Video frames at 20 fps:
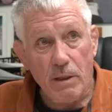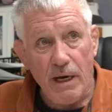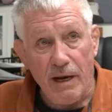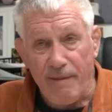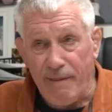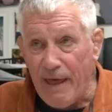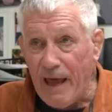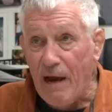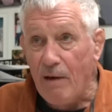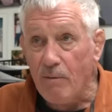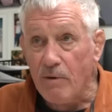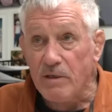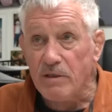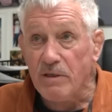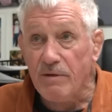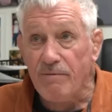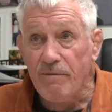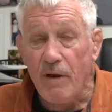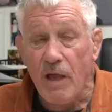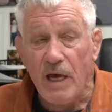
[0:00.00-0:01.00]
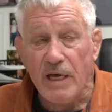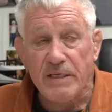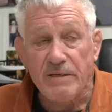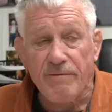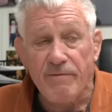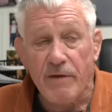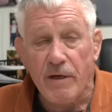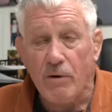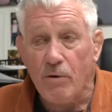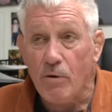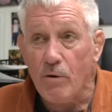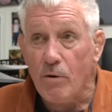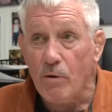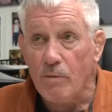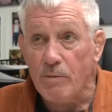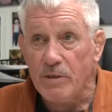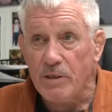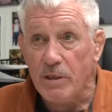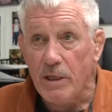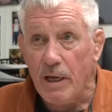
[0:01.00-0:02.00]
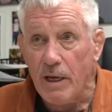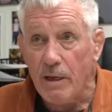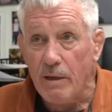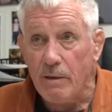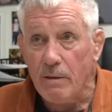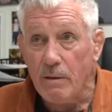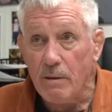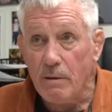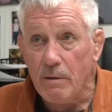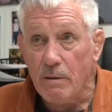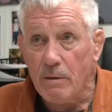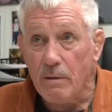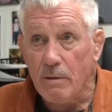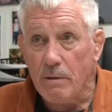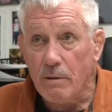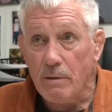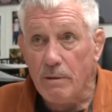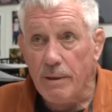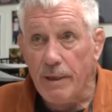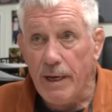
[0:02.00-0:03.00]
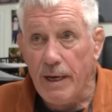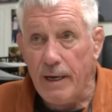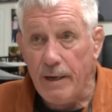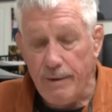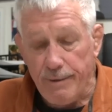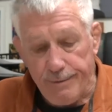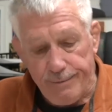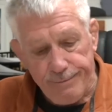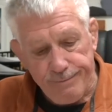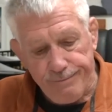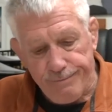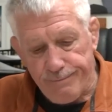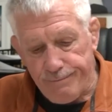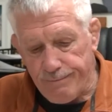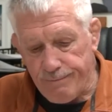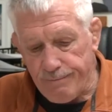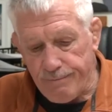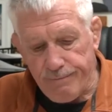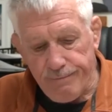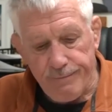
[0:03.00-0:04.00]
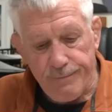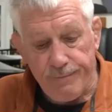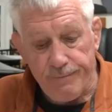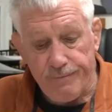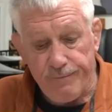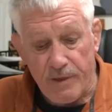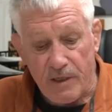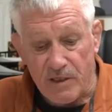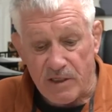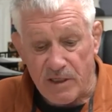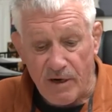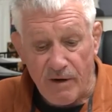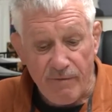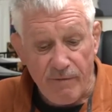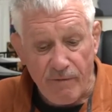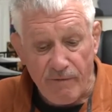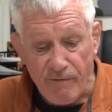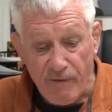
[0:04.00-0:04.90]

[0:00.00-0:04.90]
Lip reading: And that was the philosophy at Oklahoma State. Okay? I was there for